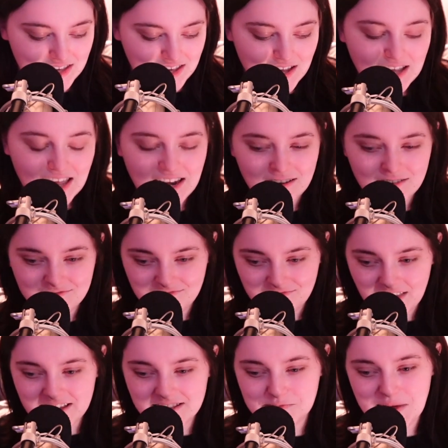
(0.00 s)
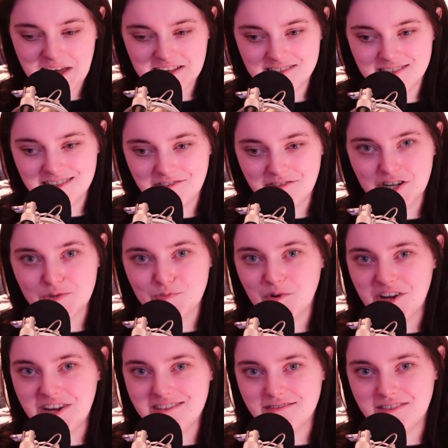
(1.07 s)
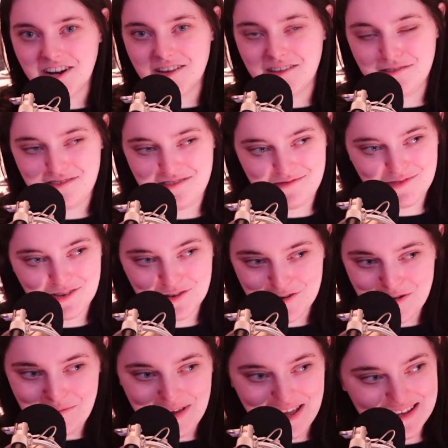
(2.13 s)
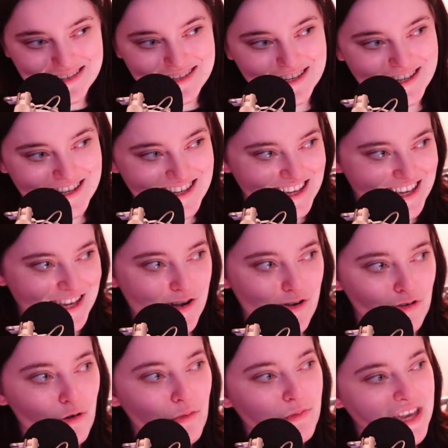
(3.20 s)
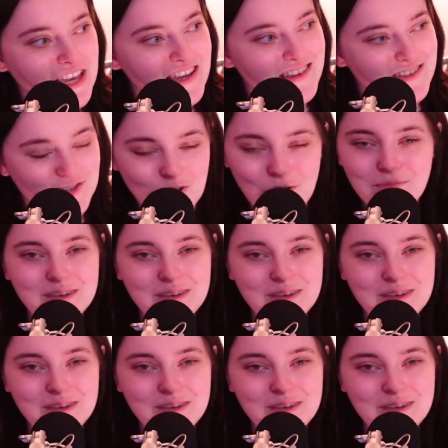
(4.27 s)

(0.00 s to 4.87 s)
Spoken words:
It kind of links back to the first point with going back to old me and stop